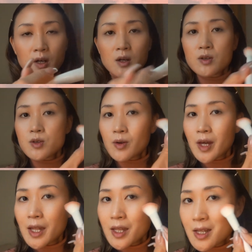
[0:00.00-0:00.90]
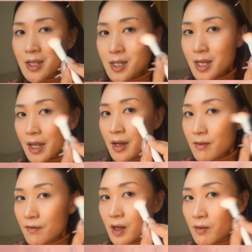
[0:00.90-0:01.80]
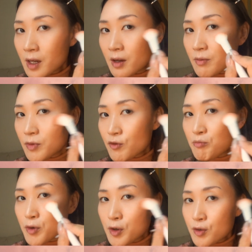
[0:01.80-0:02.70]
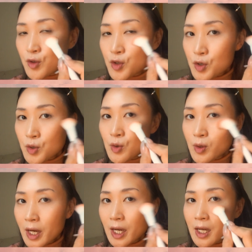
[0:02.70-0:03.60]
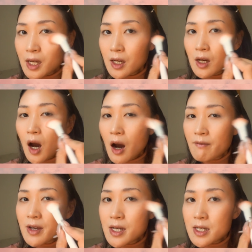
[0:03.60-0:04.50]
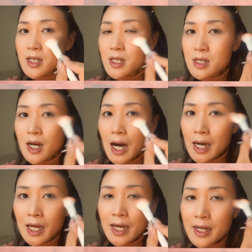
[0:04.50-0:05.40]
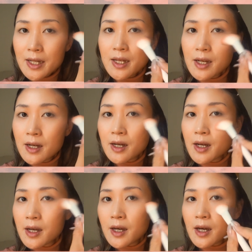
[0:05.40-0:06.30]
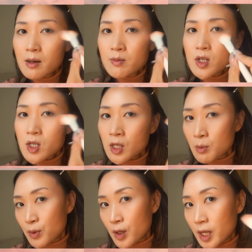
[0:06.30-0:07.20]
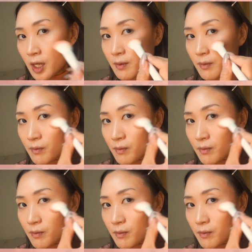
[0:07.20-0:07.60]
so that instead of giving a too like obvious highlight, I'm just gonna put it